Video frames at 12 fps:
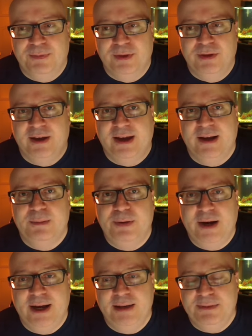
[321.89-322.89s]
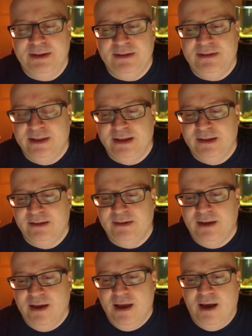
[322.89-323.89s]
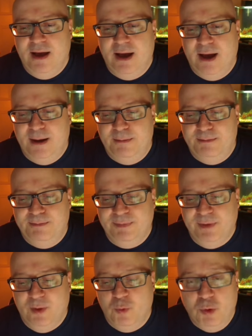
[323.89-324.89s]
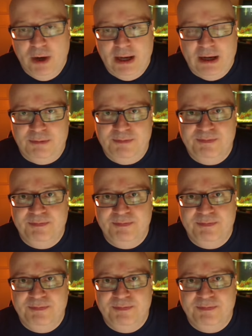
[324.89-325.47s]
You got to prime these things well.